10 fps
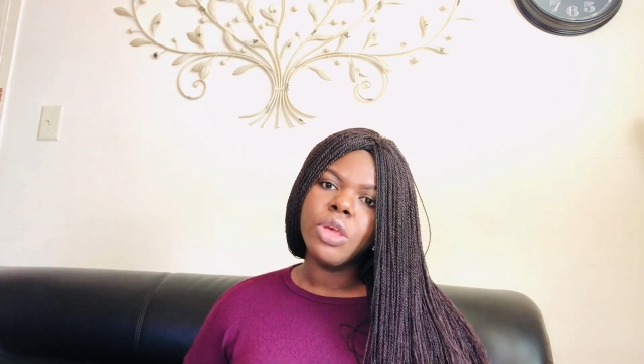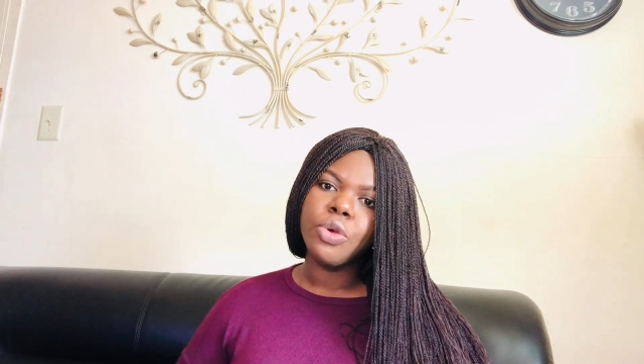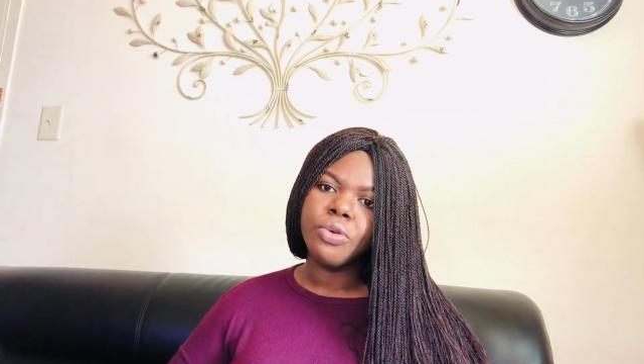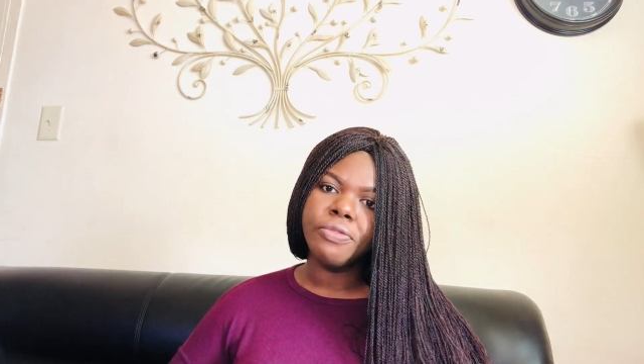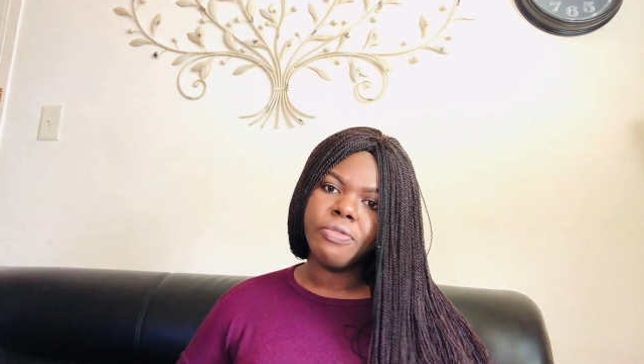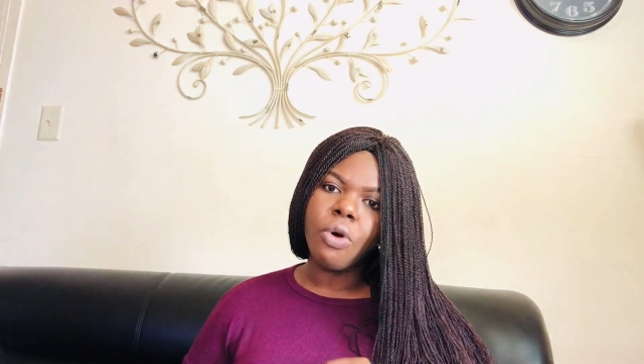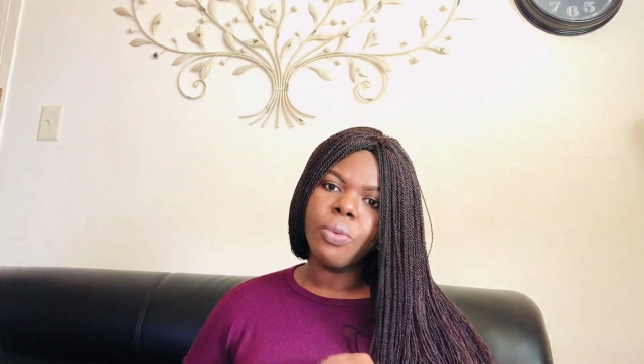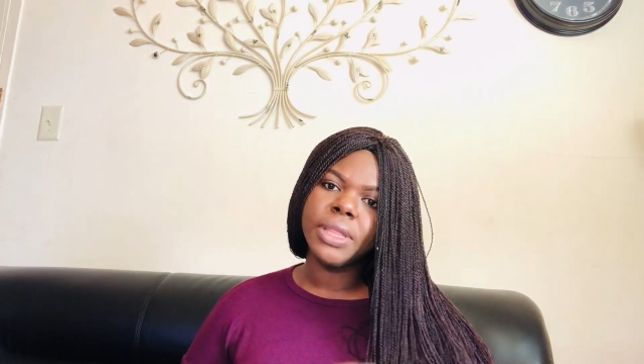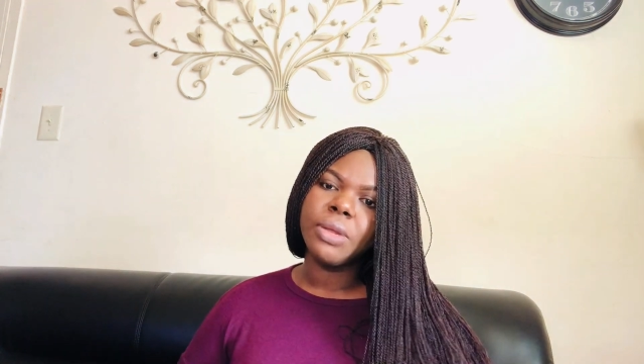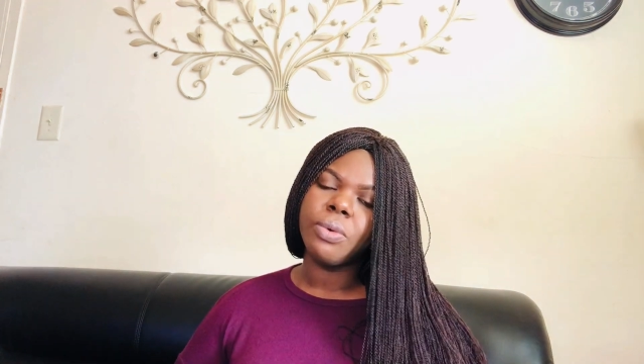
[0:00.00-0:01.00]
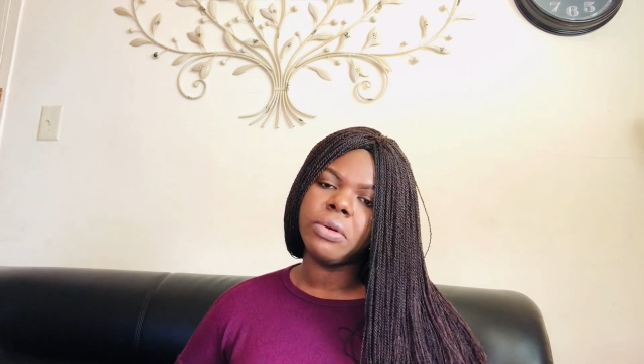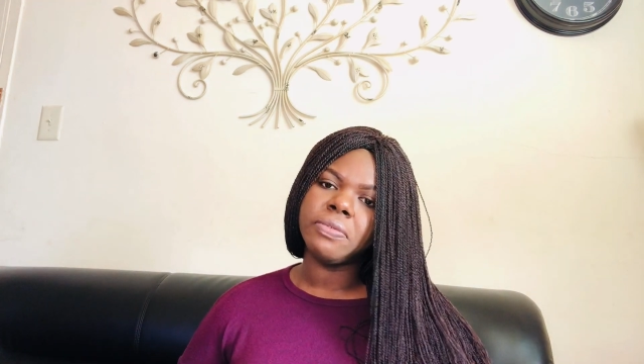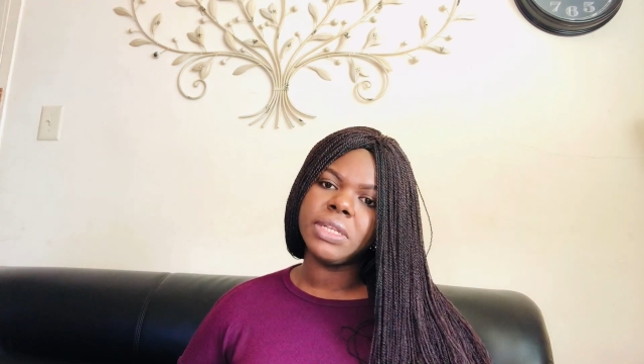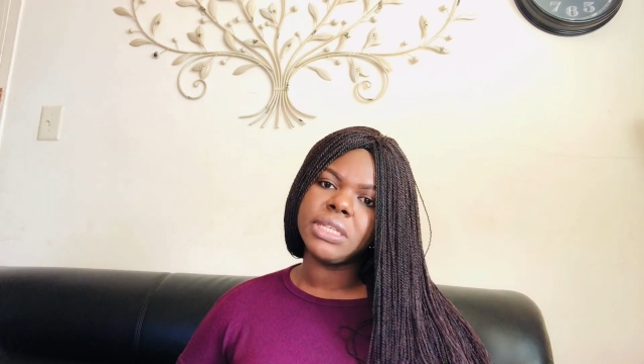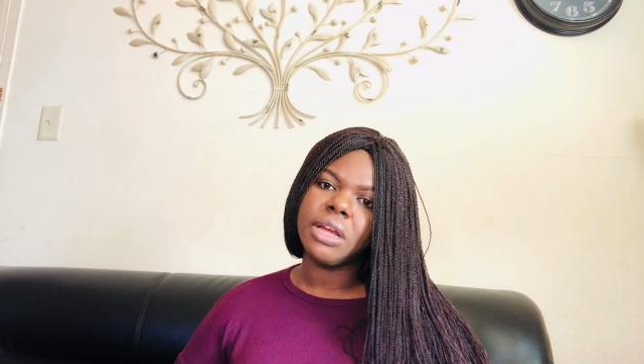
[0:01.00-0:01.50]
you could fall within one of
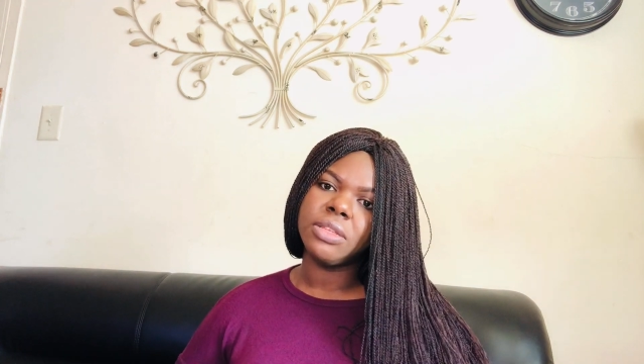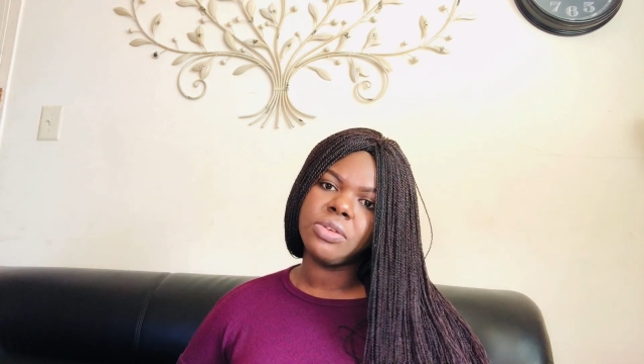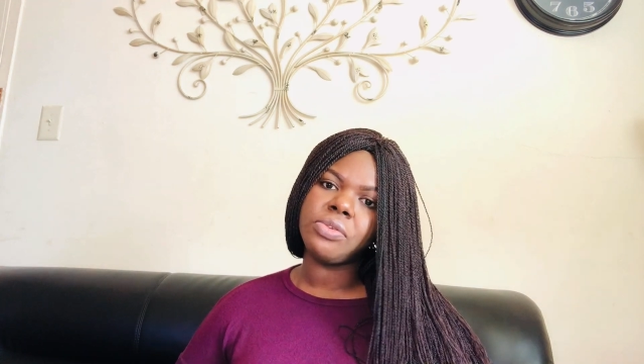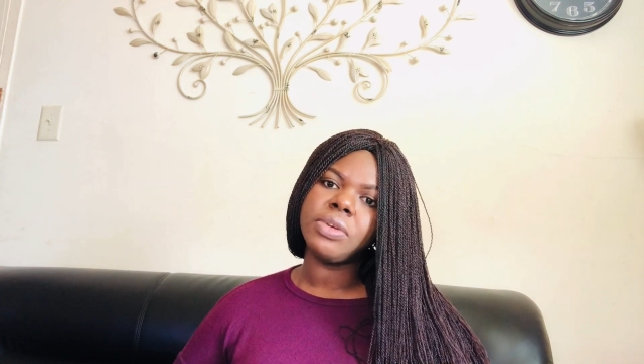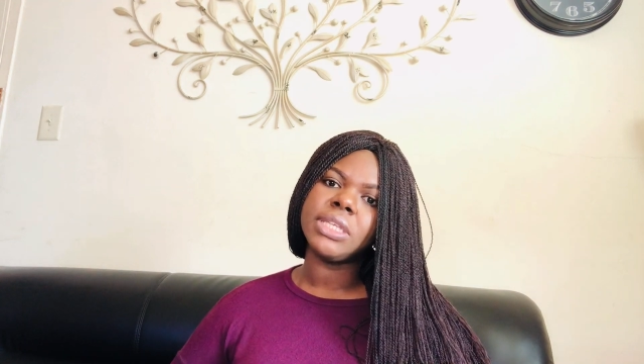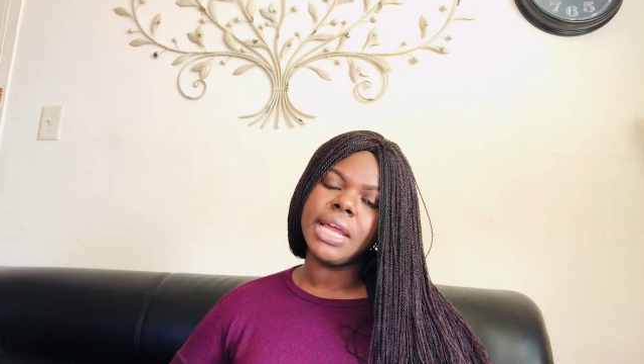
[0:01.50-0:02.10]
these categories,